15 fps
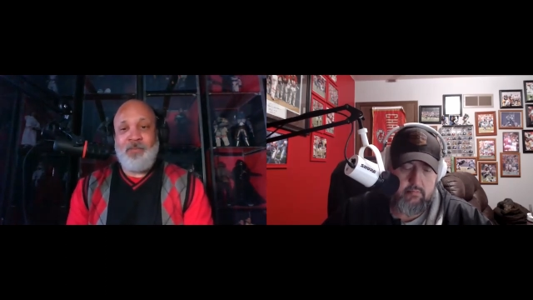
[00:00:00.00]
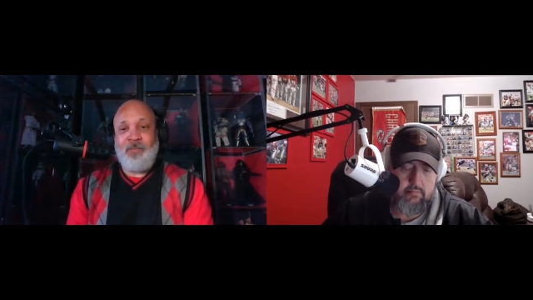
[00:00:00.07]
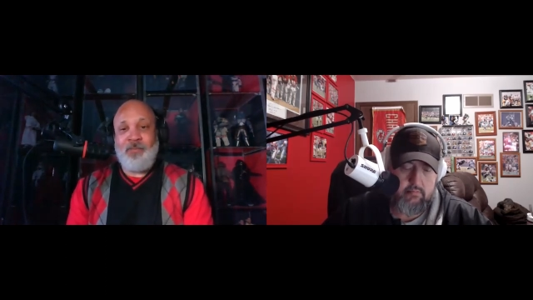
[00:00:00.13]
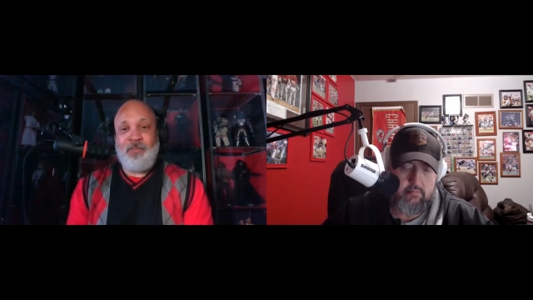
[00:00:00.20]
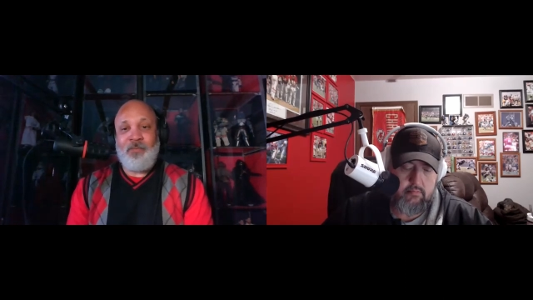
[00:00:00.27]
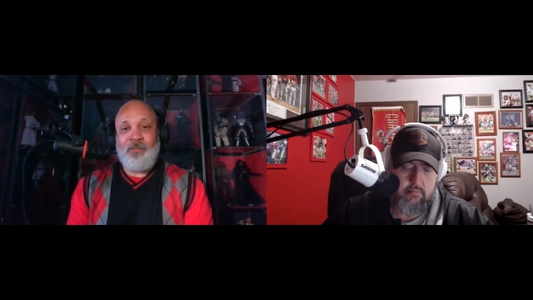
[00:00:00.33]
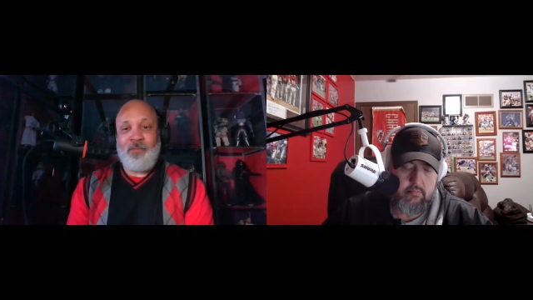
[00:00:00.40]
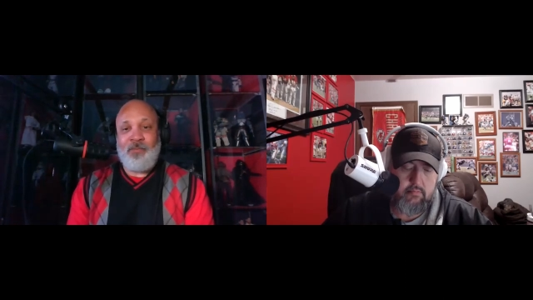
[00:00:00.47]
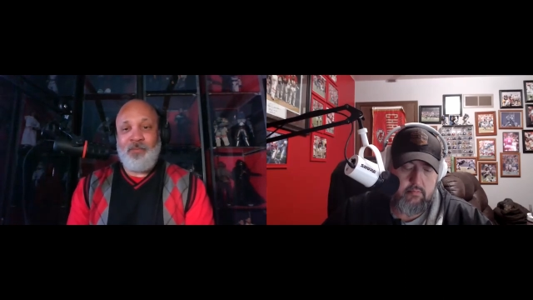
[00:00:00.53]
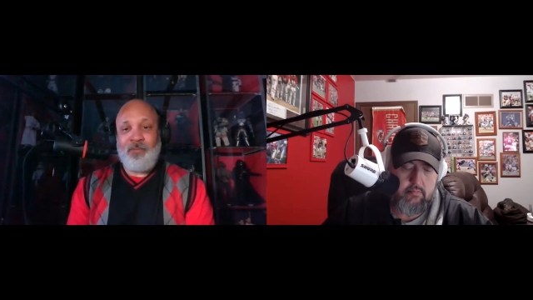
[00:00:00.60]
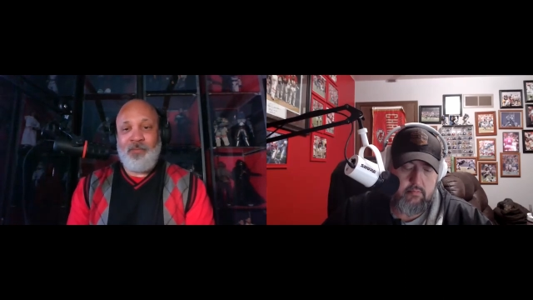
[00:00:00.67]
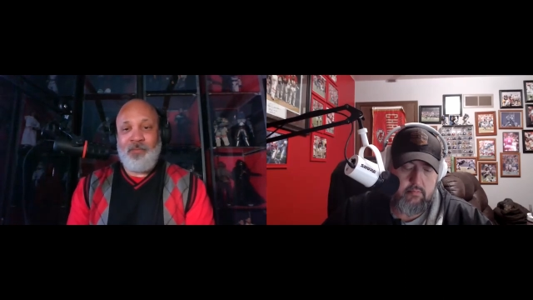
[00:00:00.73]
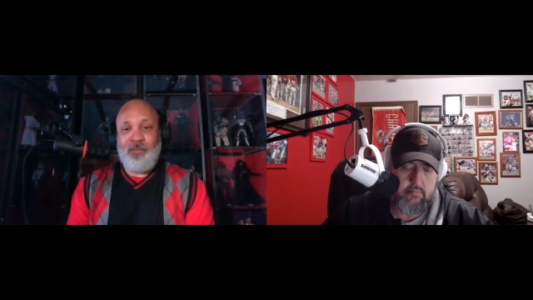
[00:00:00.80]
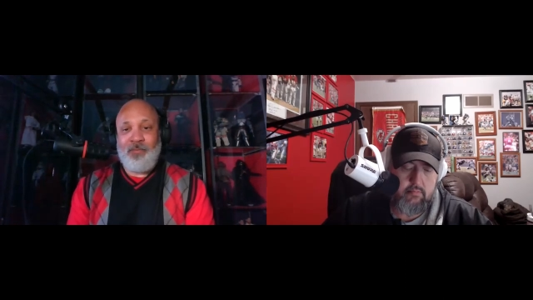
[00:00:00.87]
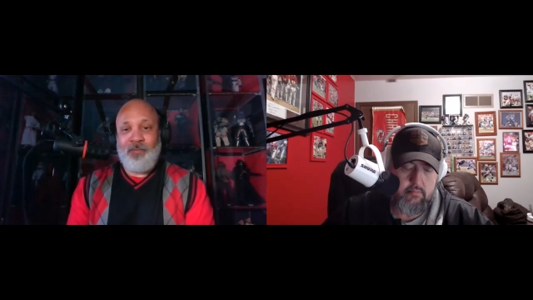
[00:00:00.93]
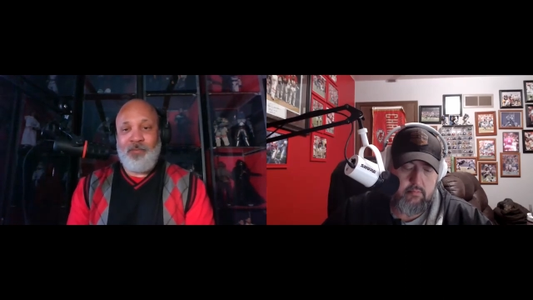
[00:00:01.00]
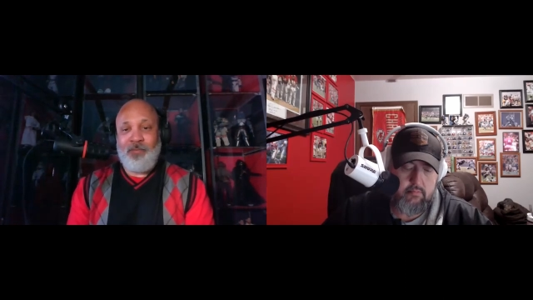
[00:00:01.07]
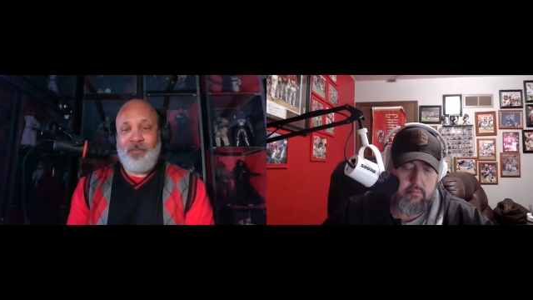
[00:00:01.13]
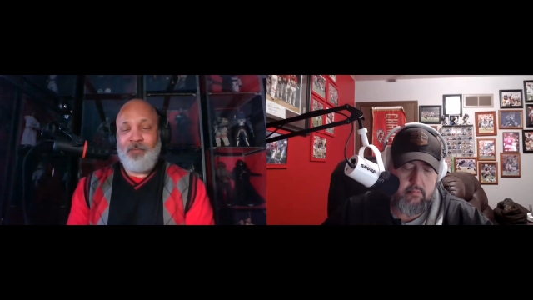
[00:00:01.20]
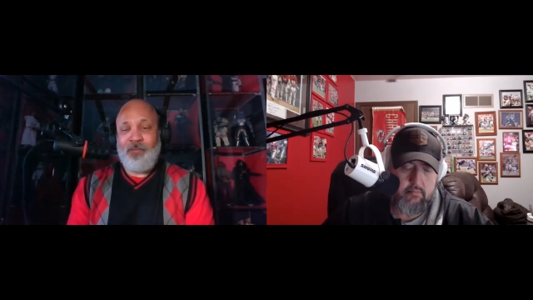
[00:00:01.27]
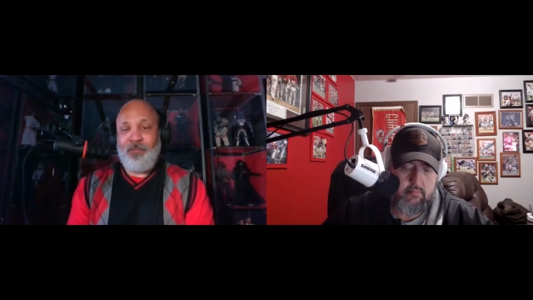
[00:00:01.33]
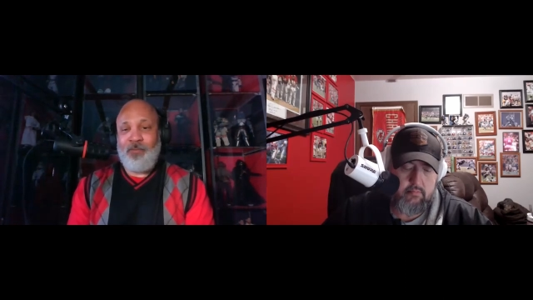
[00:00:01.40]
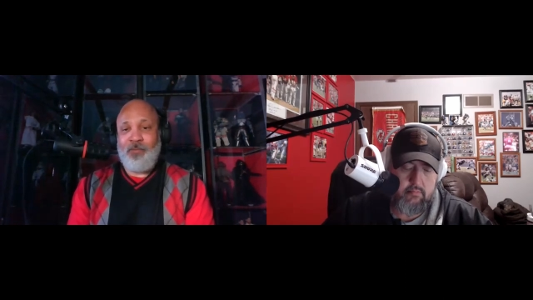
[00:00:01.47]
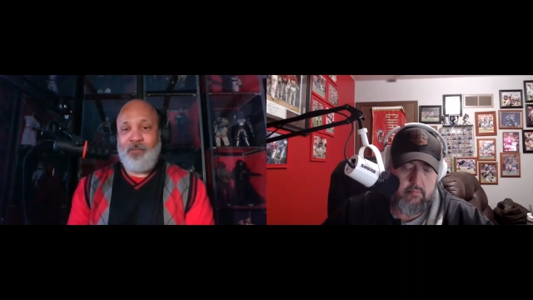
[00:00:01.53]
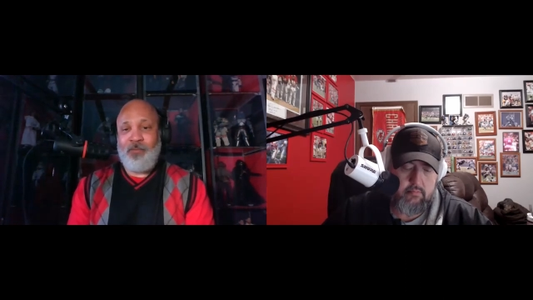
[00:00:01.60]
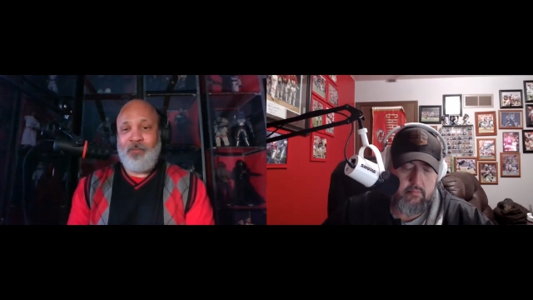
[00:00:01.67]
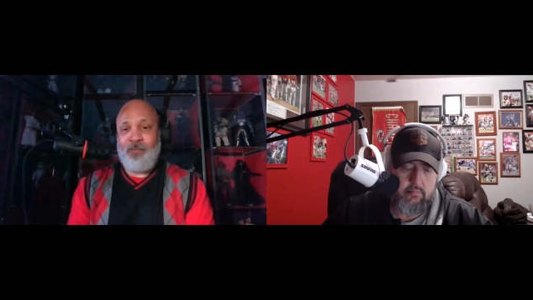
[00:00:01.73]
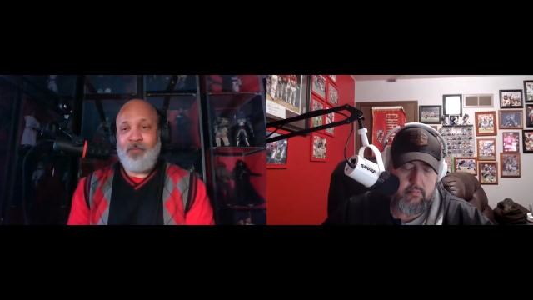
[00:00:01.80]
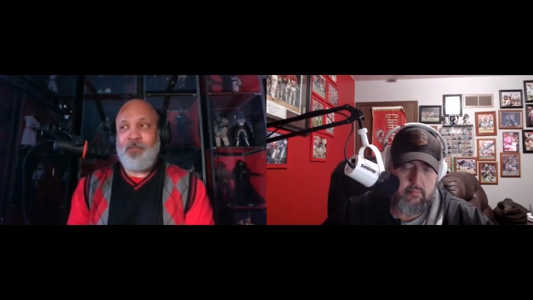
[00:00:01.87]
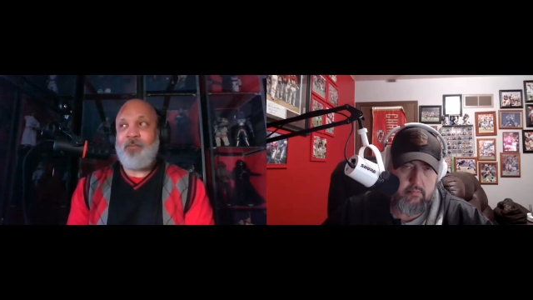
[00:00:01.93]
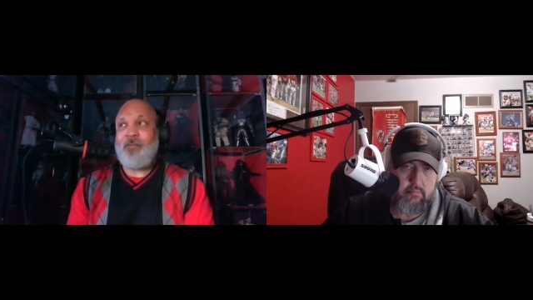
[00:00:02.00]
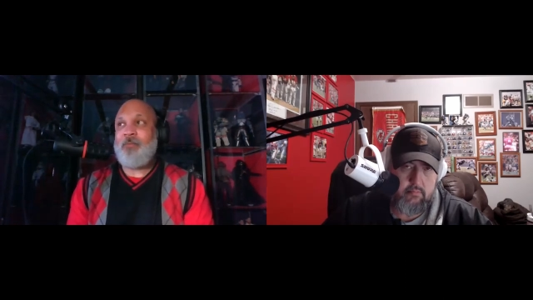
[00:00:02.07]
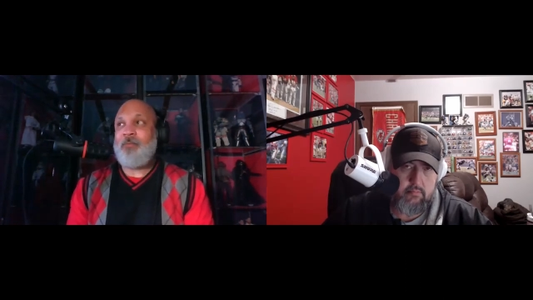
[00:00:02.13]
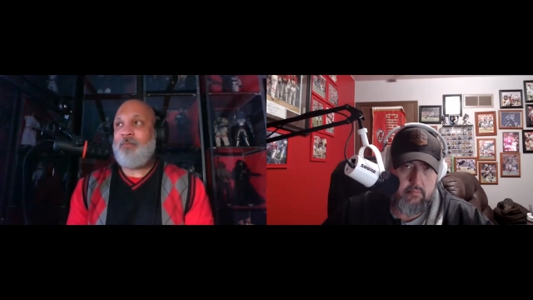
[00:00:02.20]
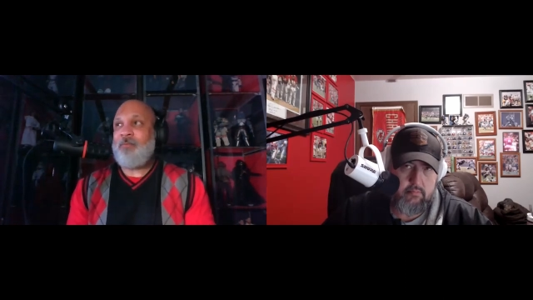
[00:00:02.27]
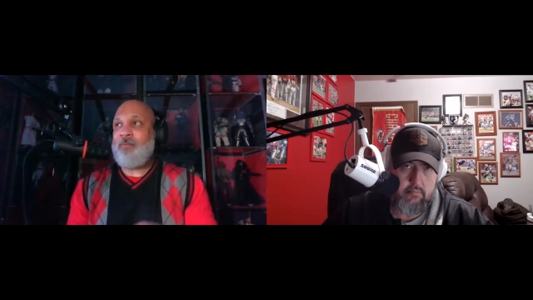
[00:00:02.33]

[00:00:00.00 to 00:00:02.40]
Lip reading: (silence)